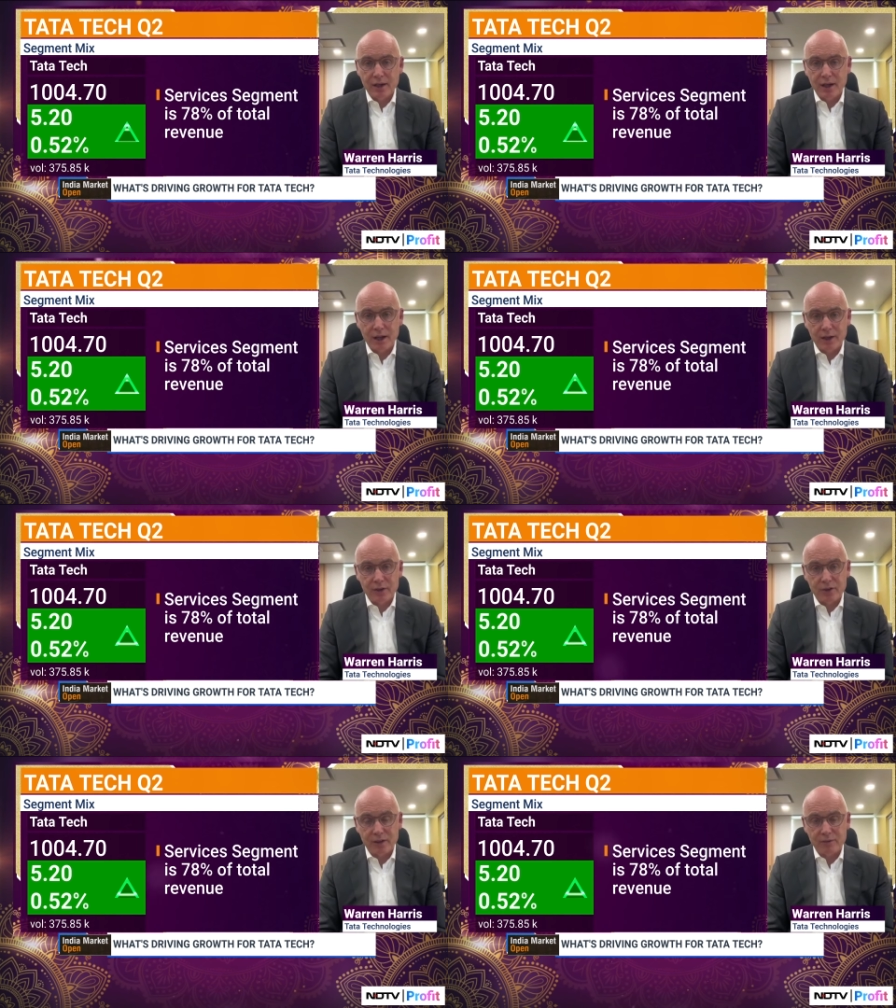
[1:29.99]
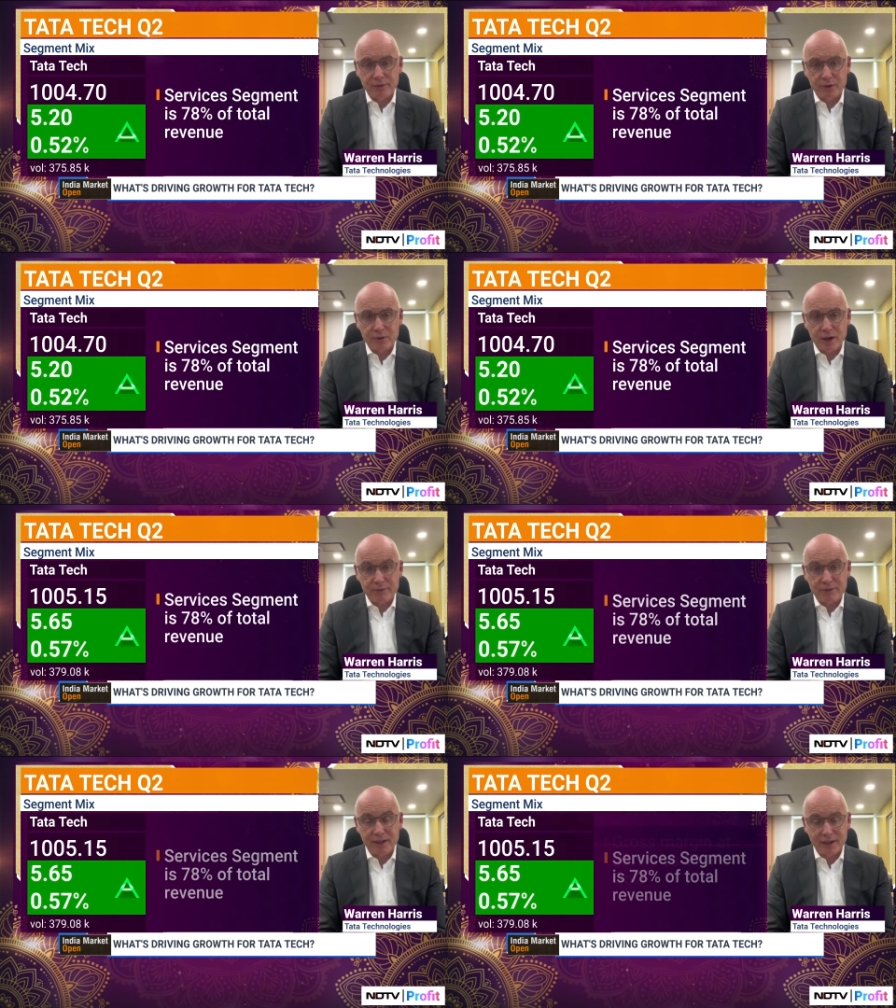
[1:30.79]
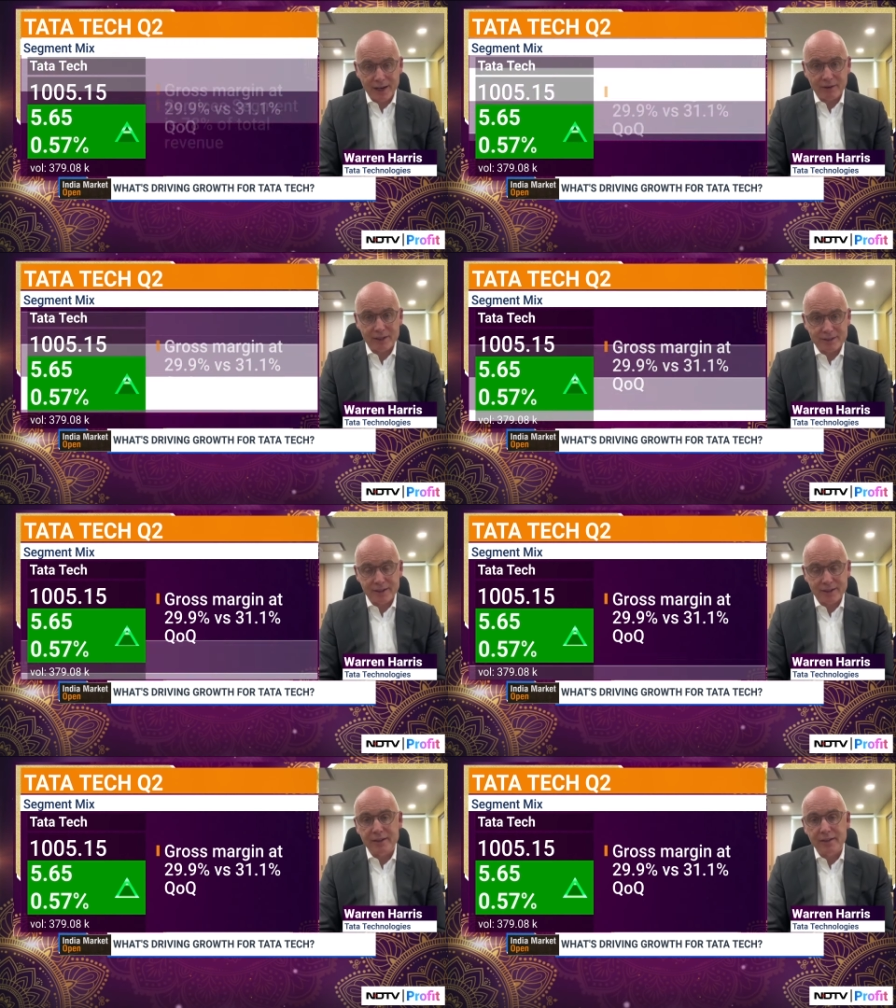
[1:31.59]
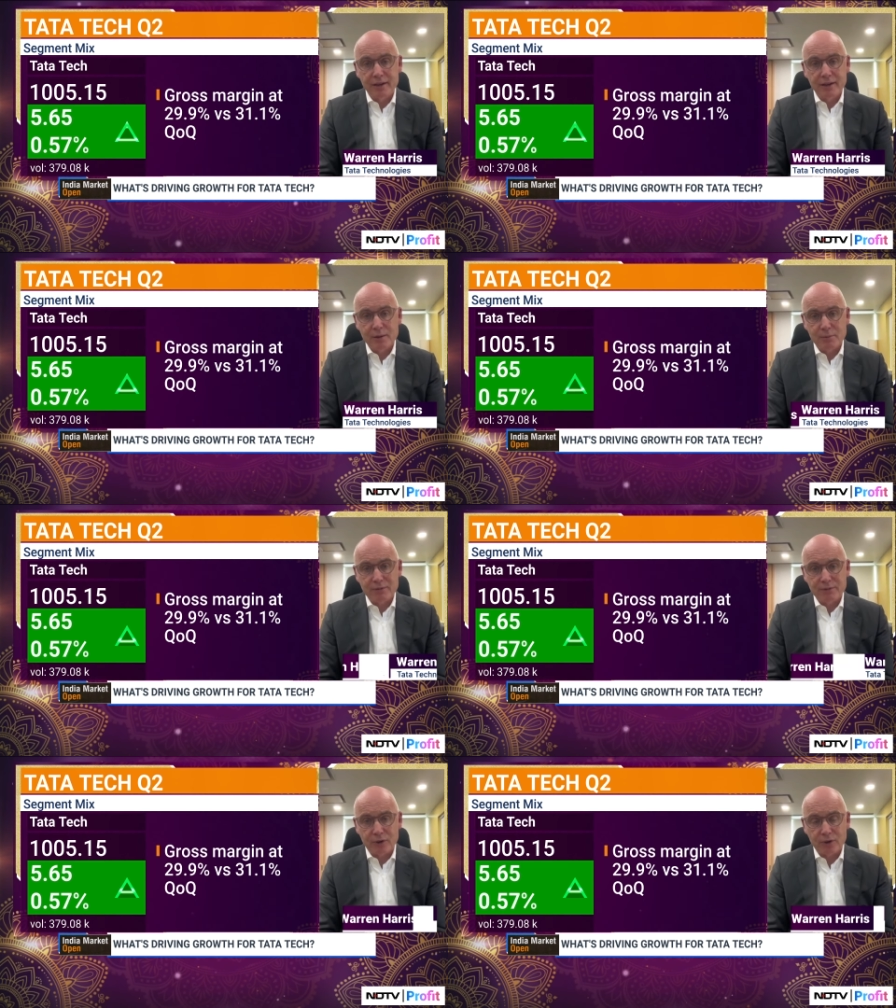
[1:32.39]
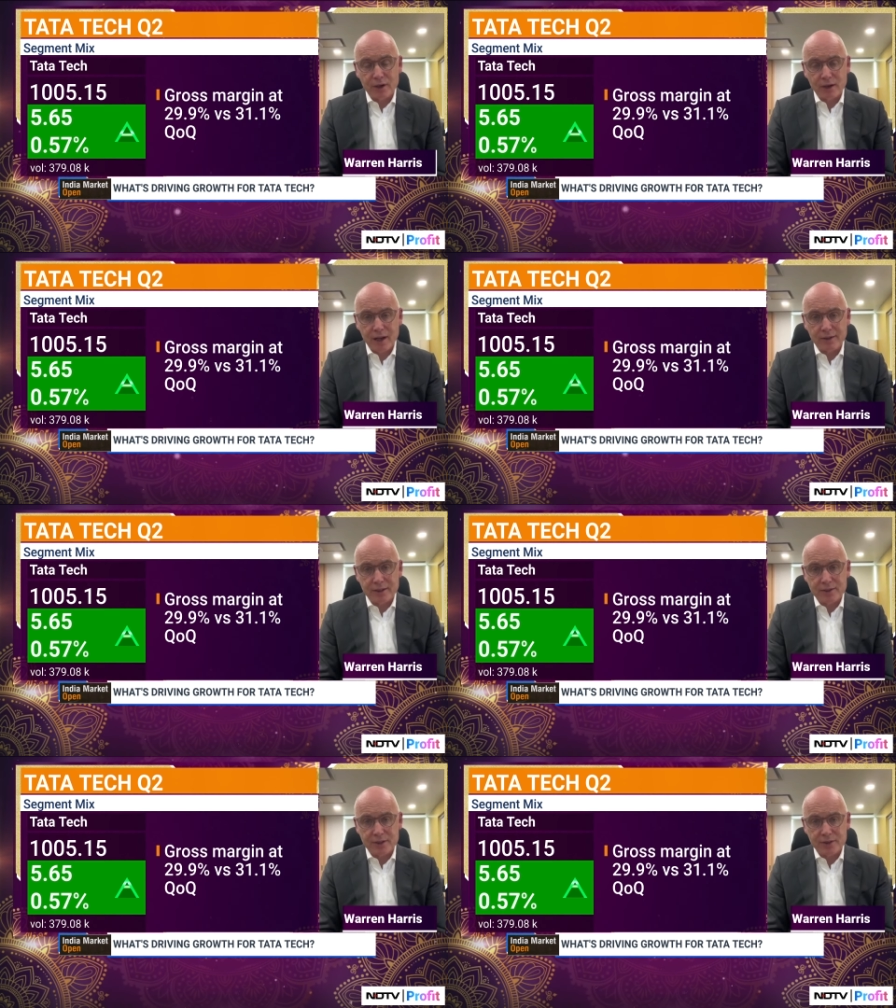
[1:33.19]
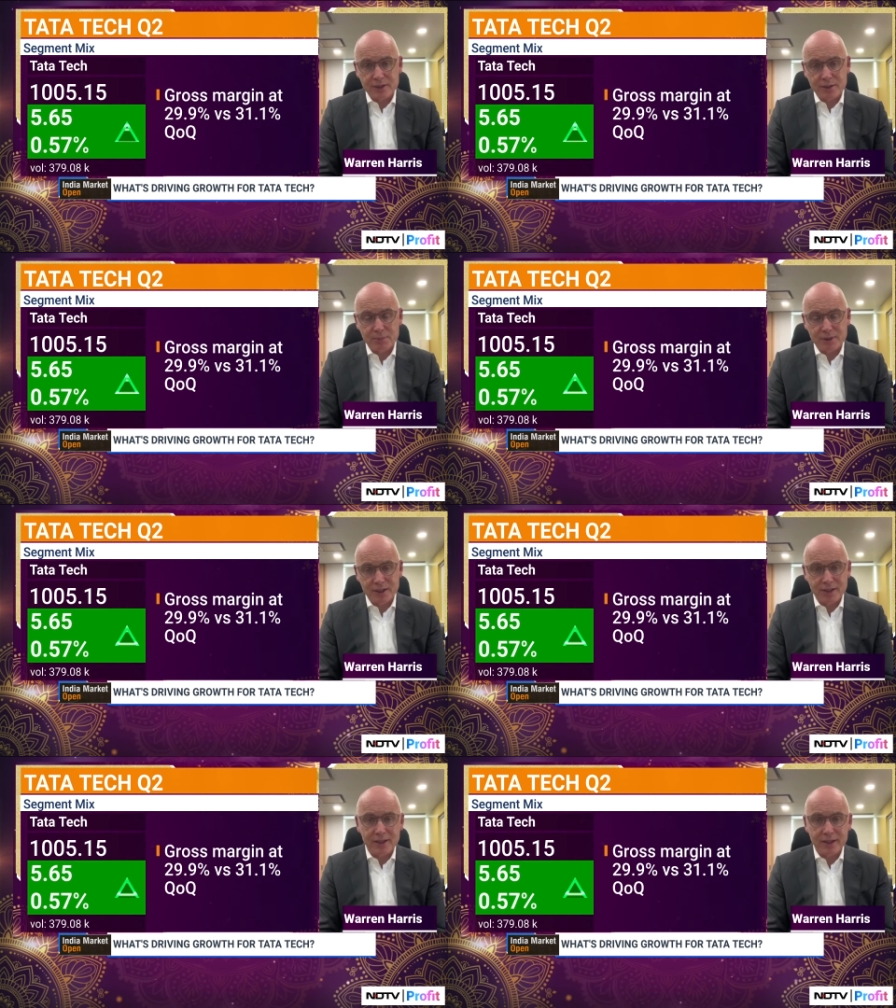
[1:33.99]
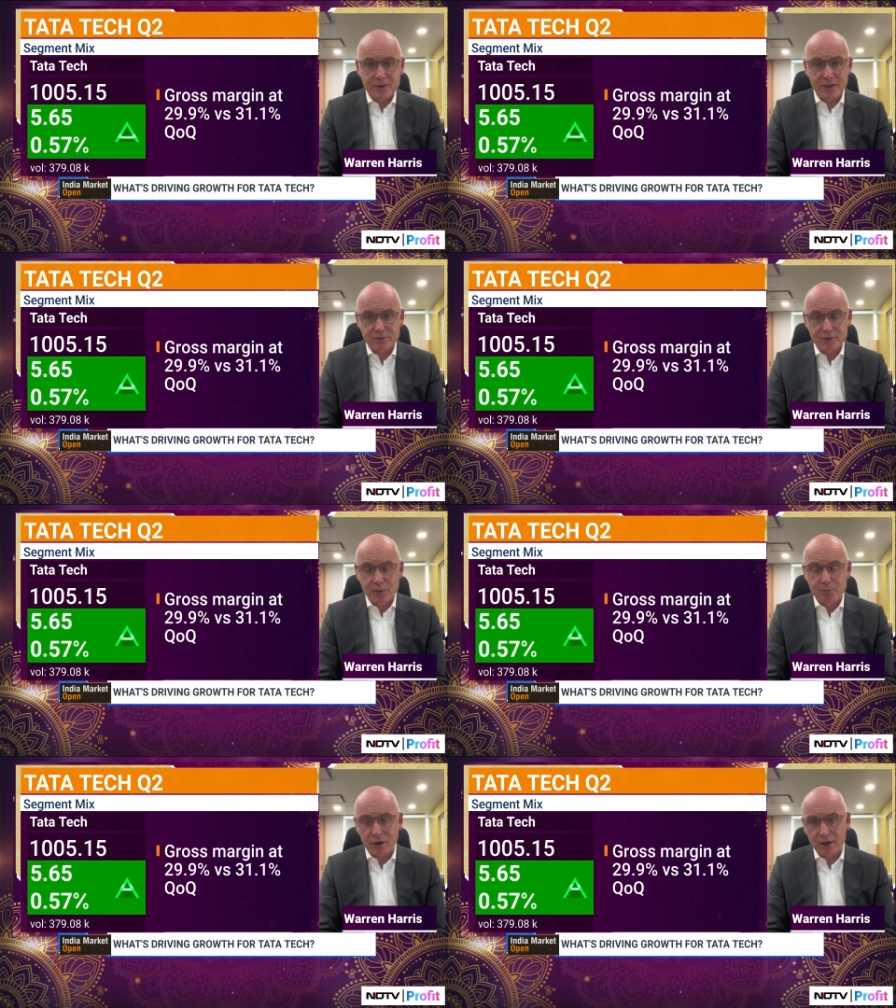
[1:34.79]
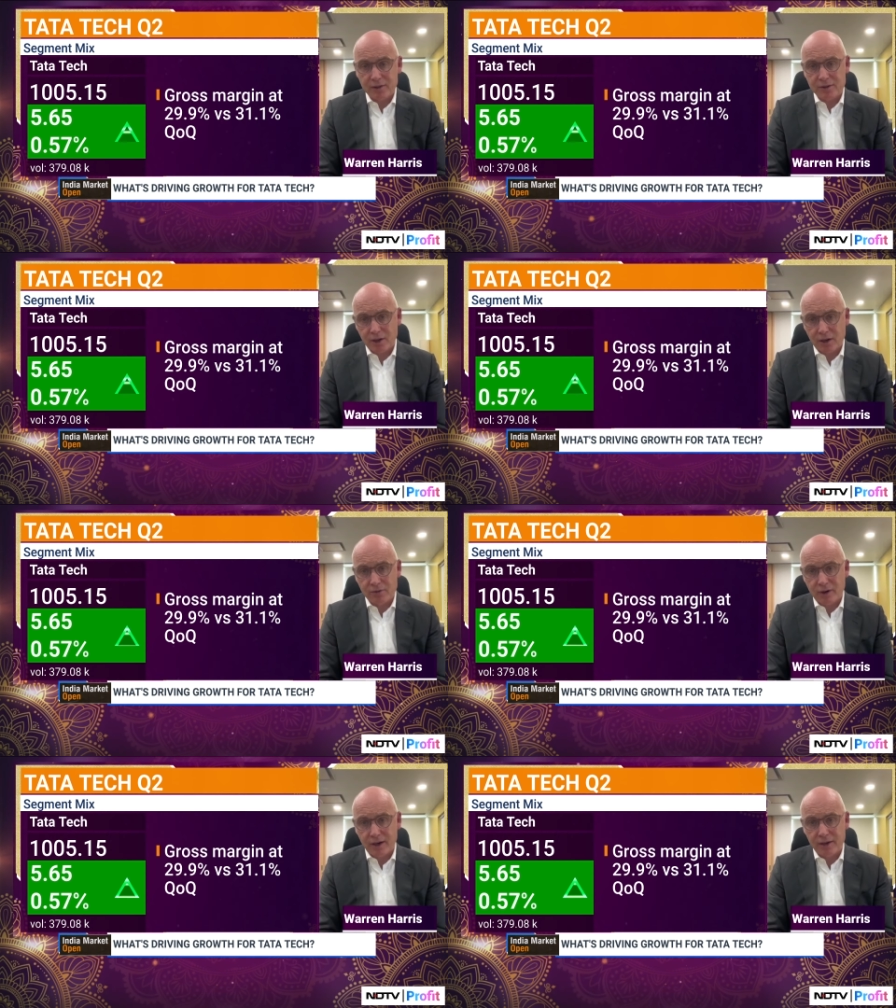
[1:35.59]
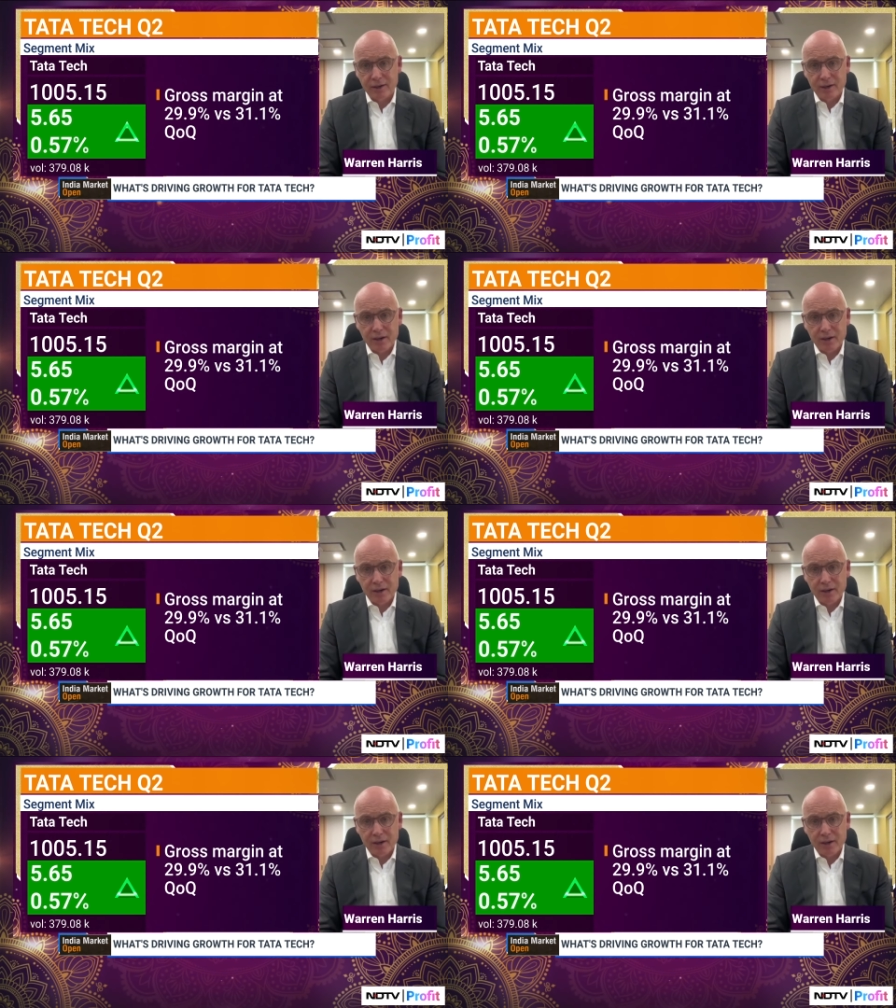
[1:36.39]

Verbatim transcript: are looking for clarity before decisions, particularly in terms of new products, are